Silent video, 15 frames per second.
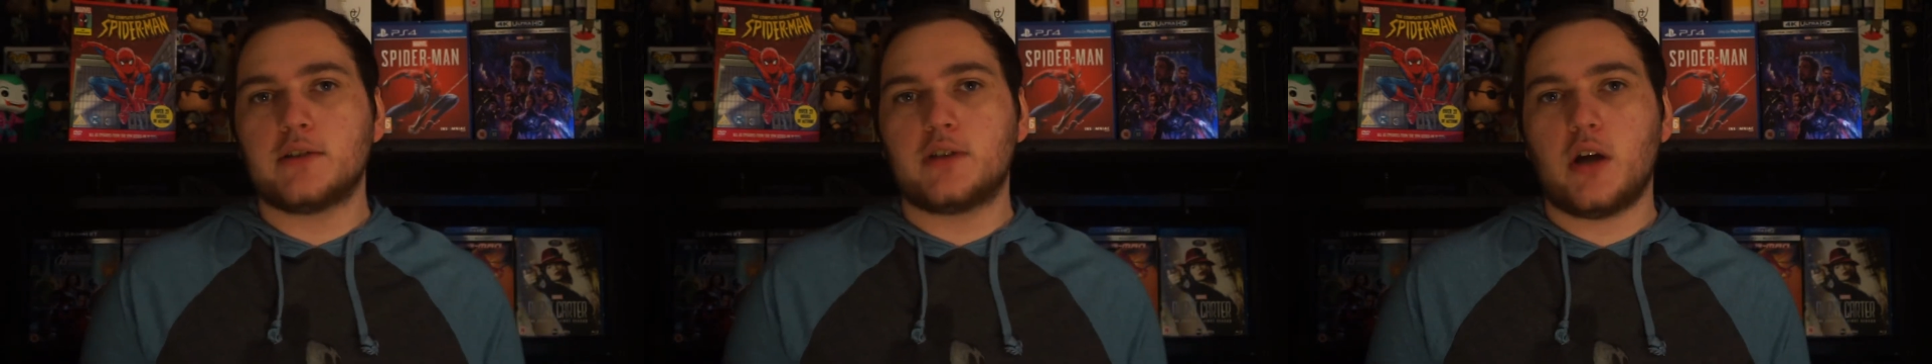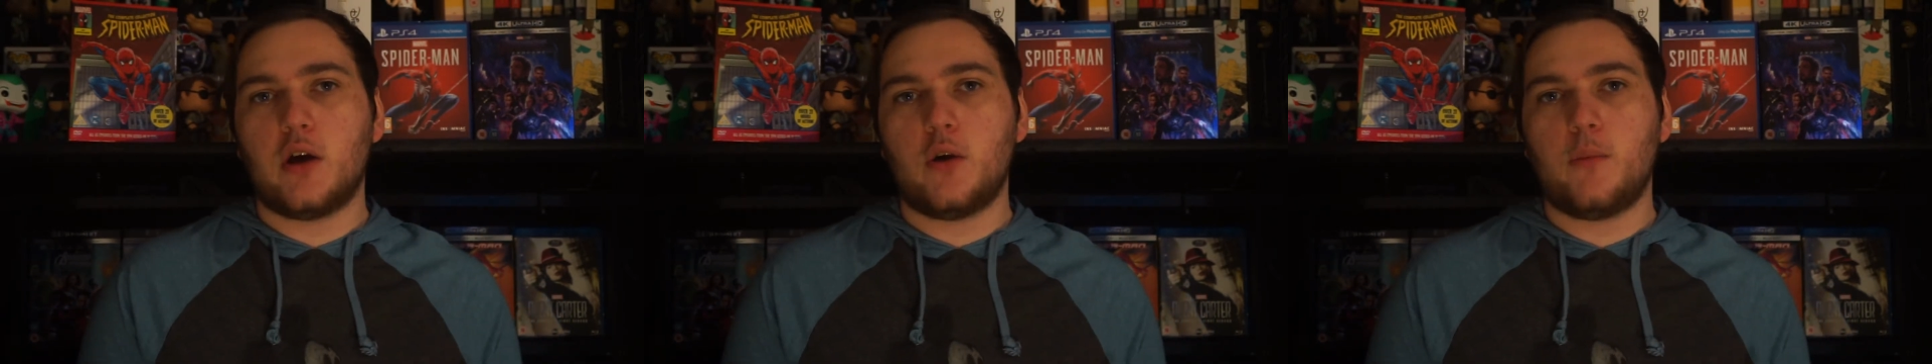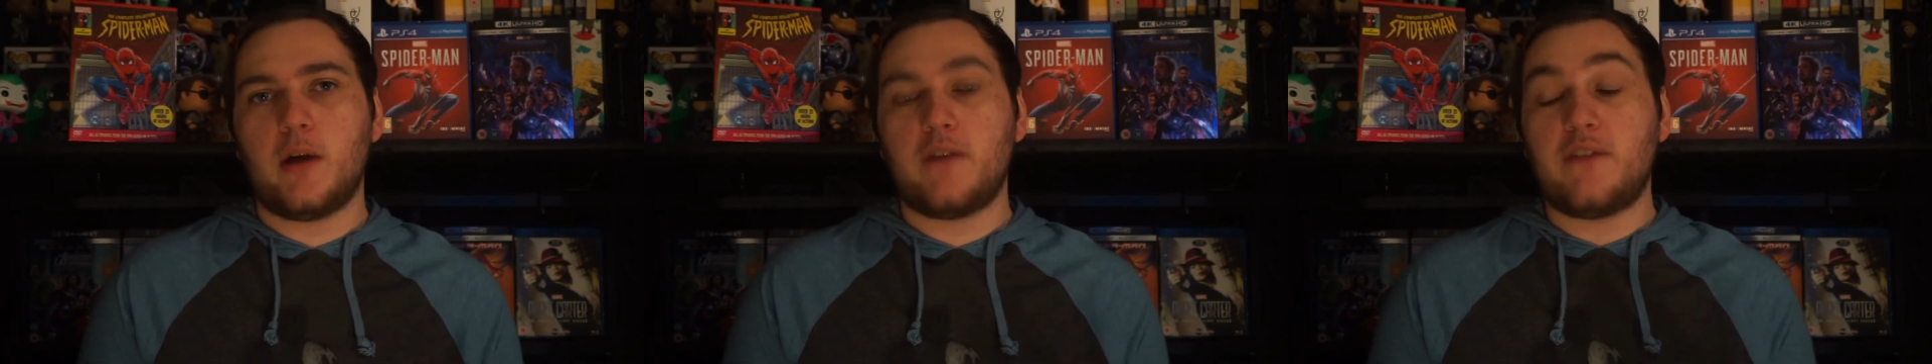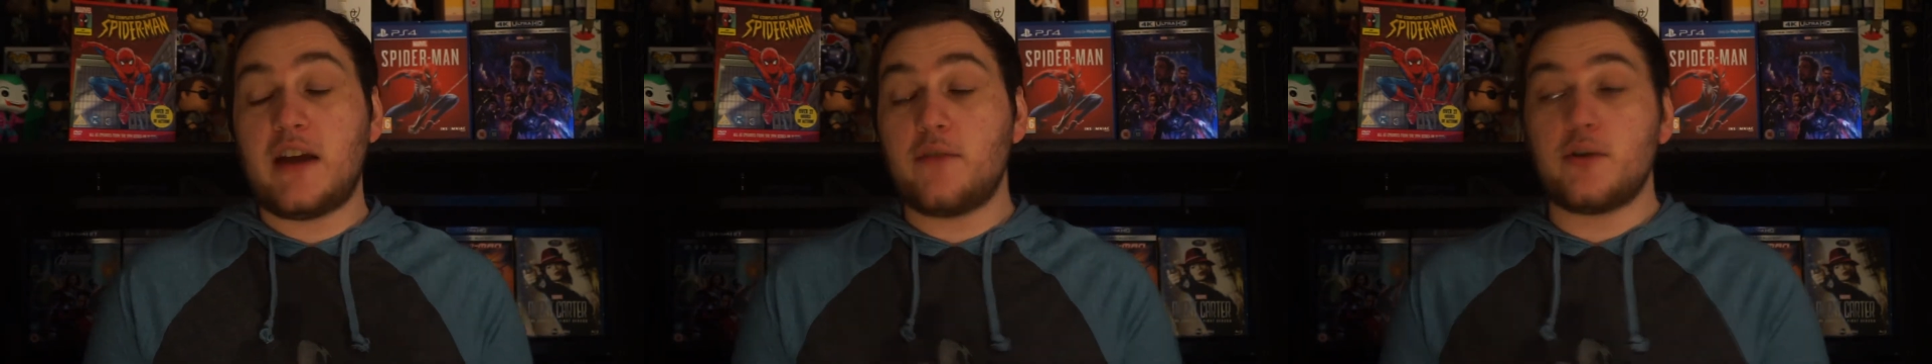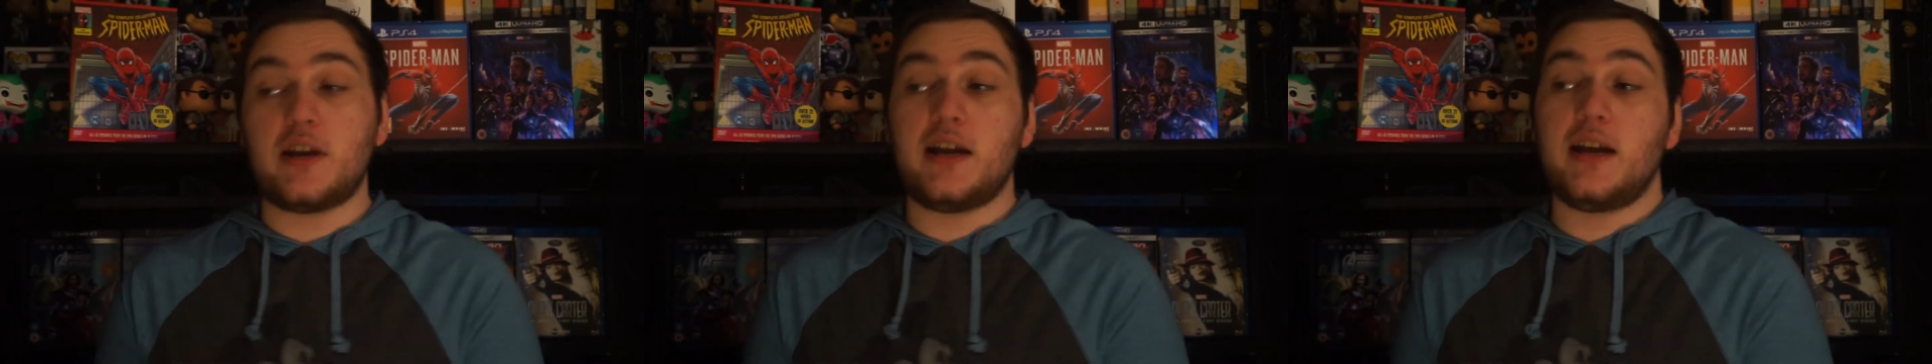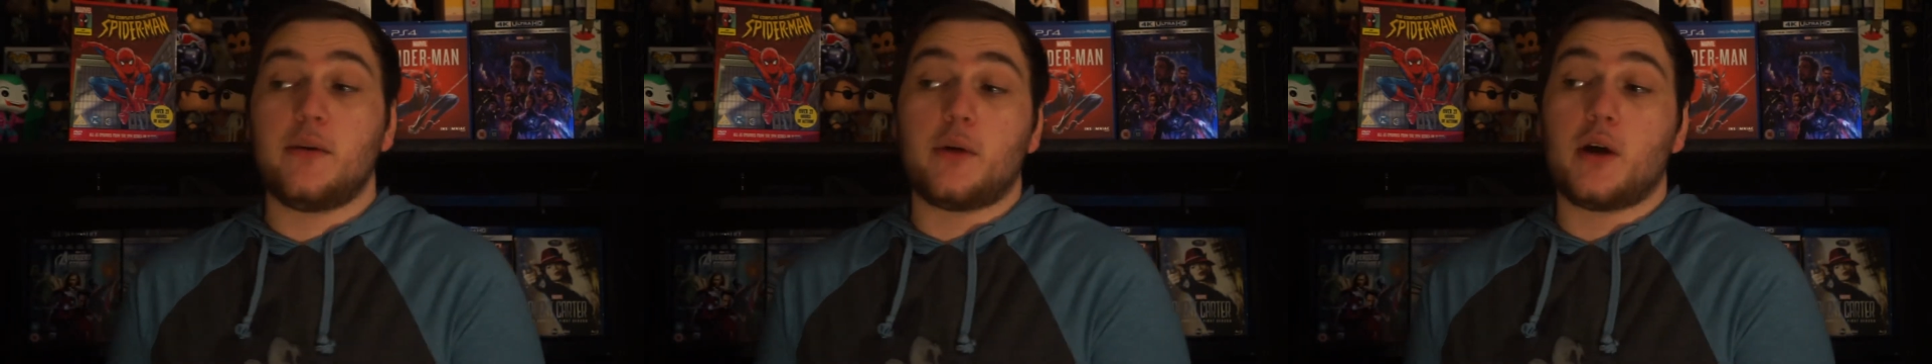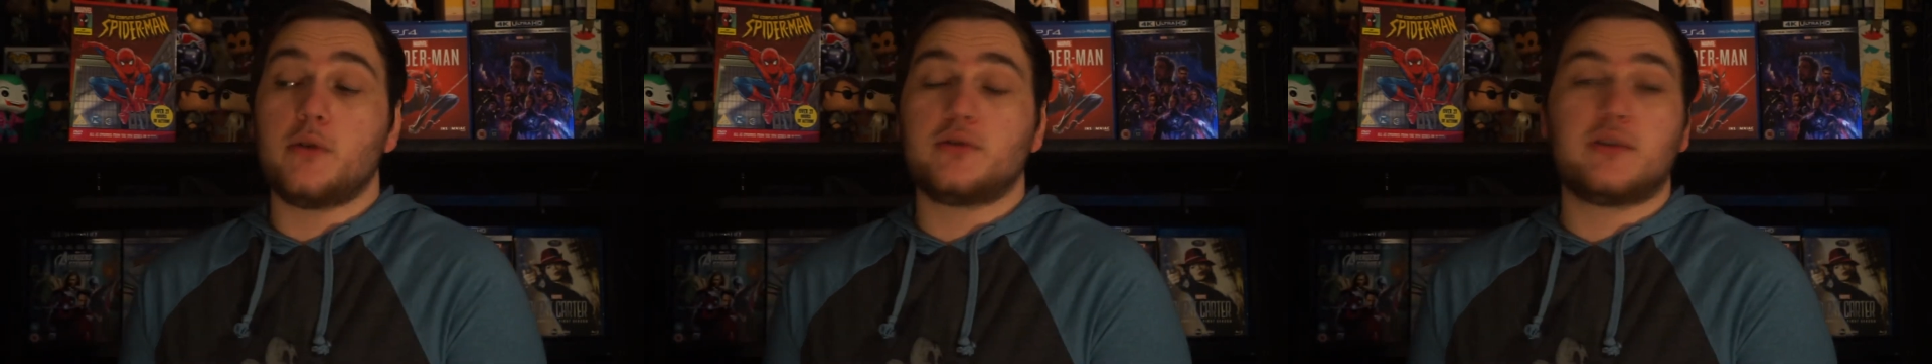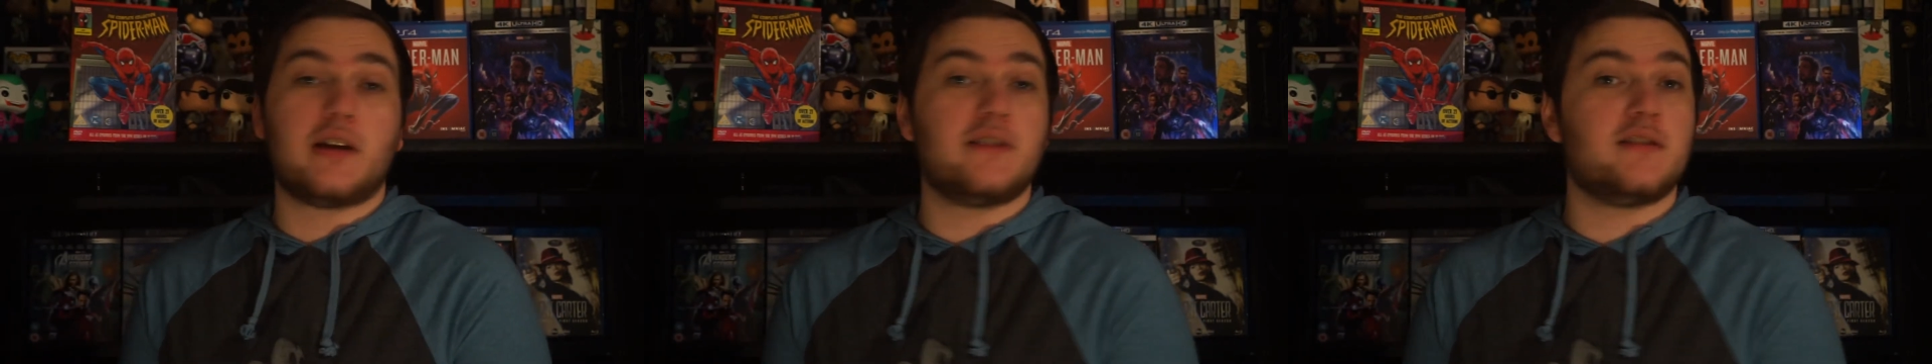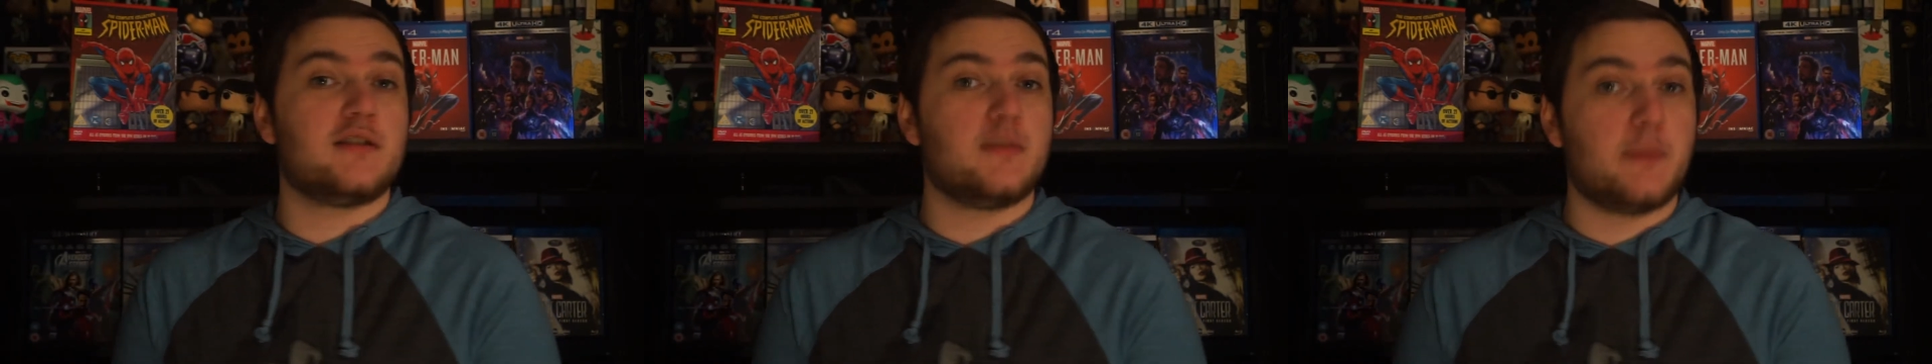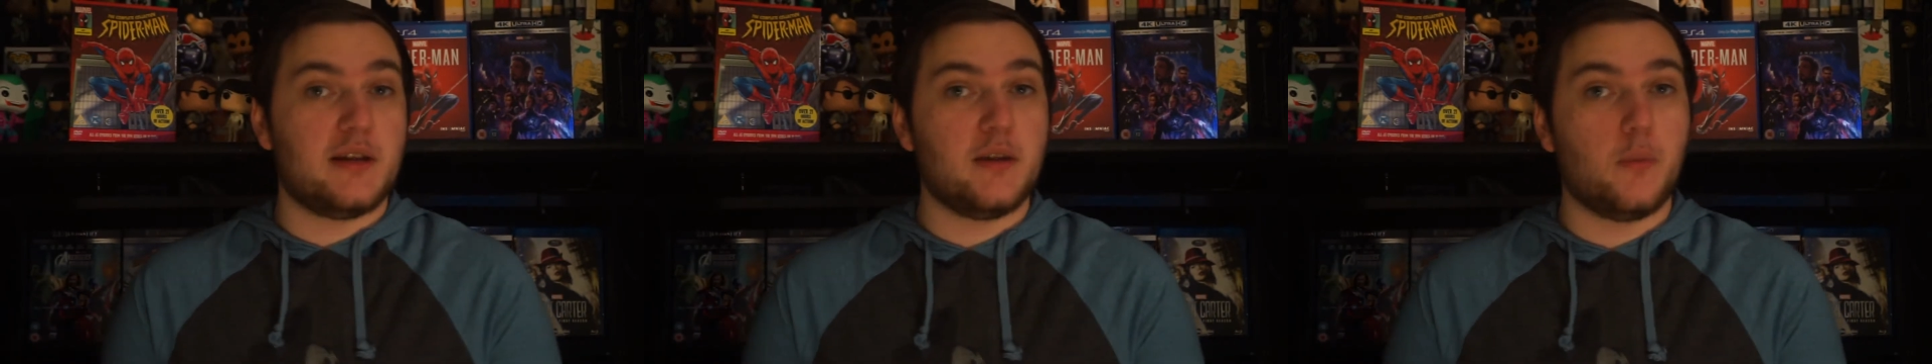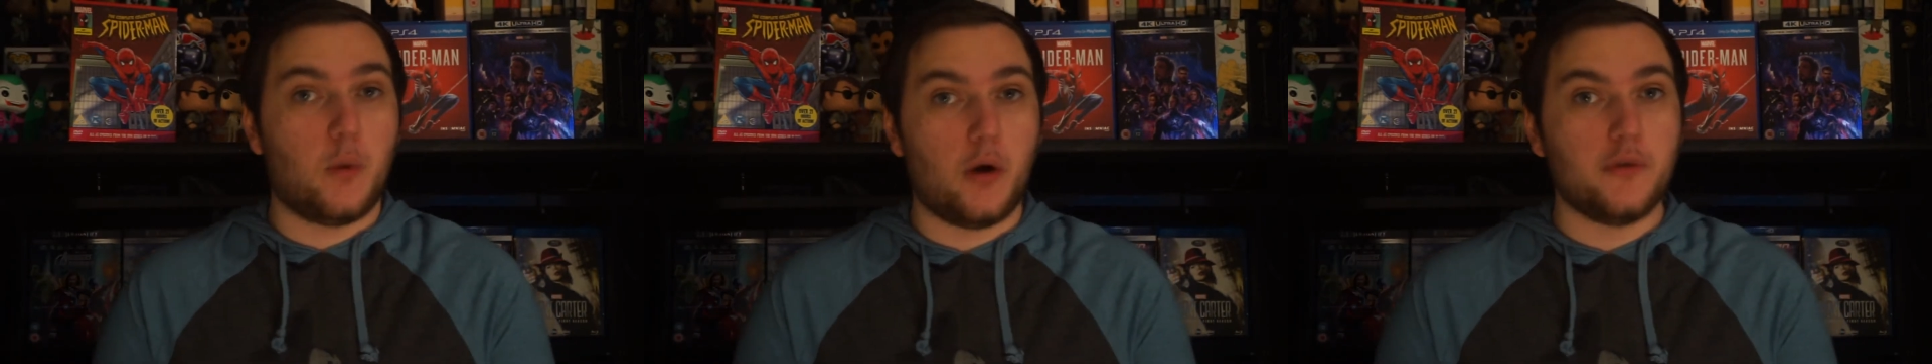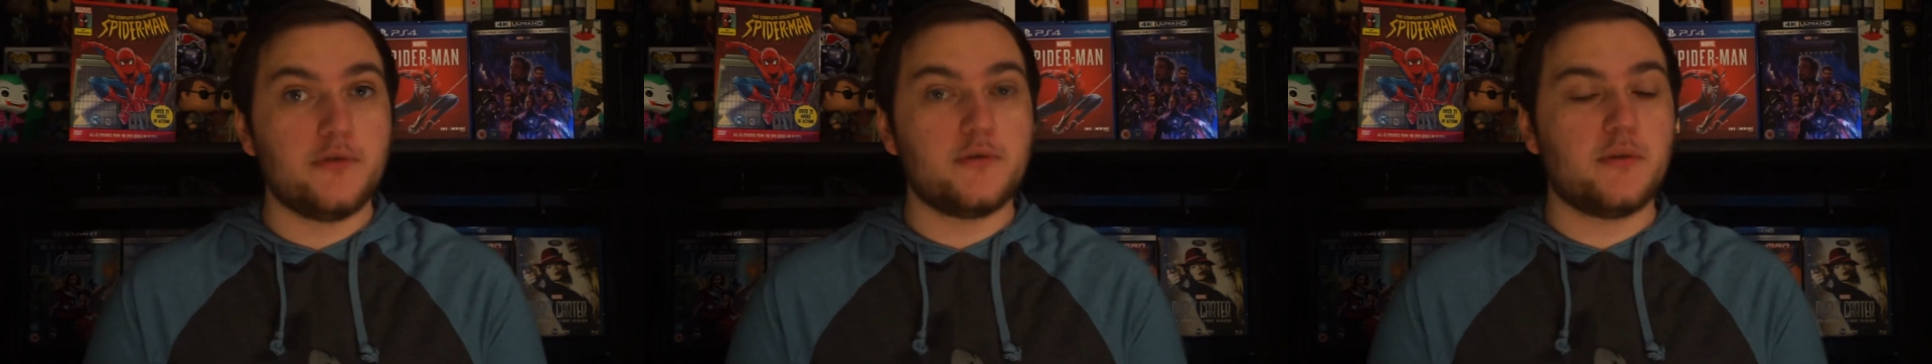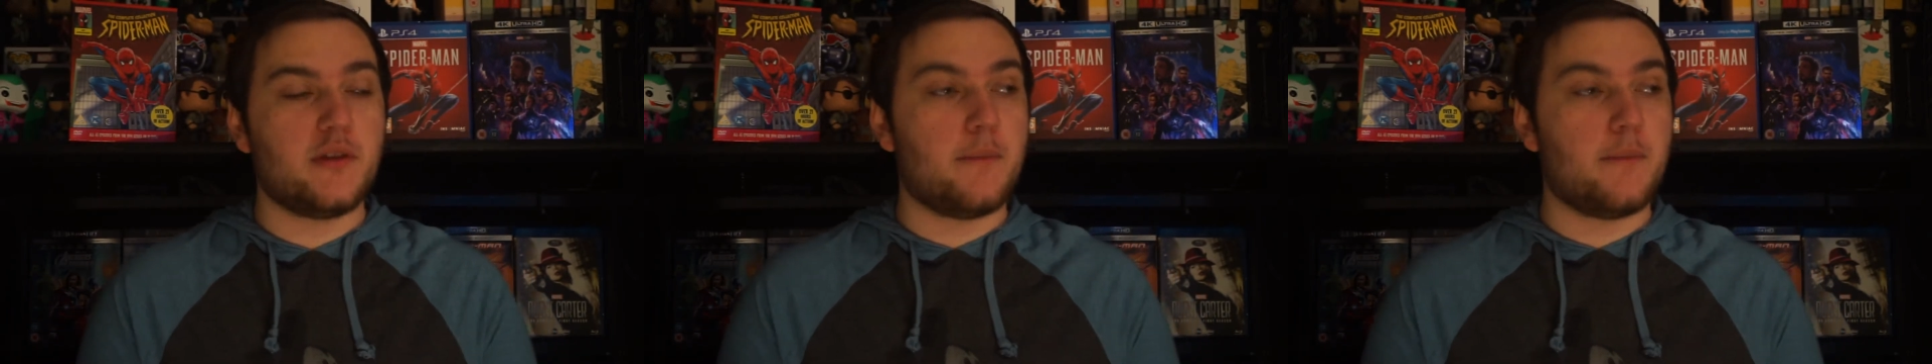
so my favourite heroes tended to be the ones